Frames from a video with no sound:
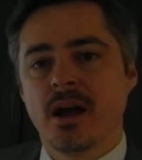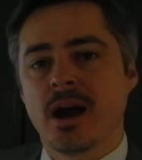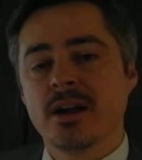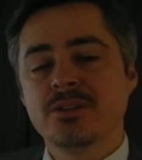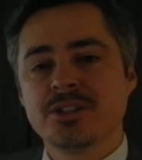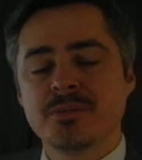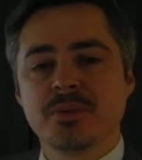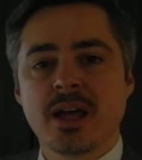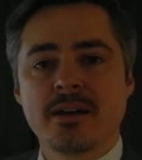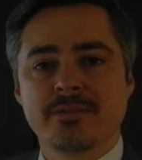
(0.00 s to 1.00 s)
IoT
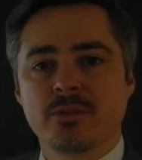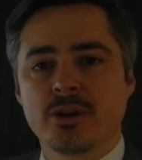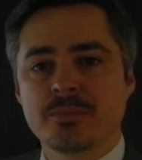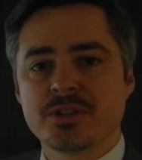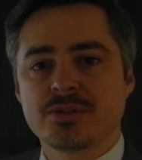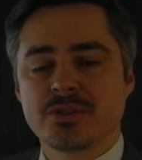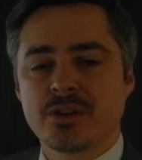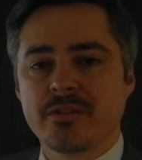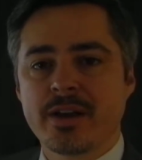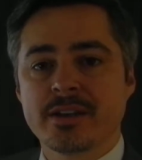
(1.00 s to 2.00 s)
platforms
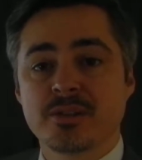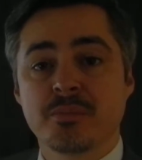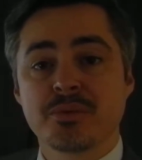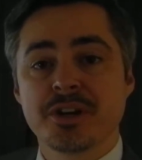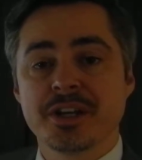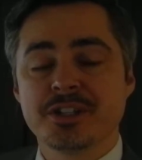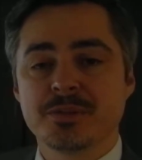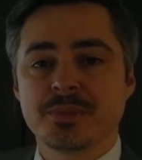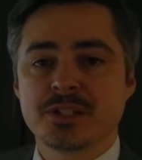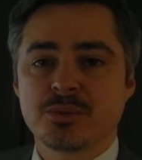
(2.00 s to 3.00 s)
serve as a bridge
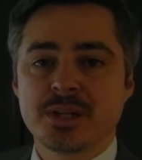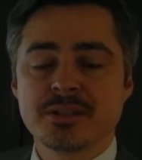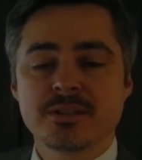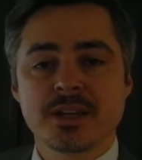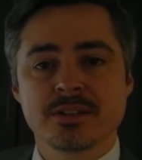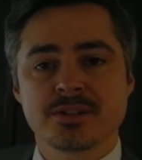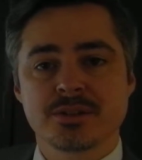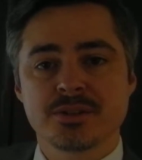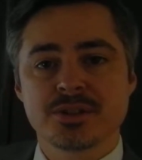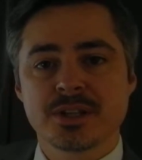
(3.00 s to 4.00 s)
between
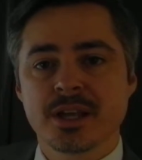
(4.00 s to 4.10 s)
sensors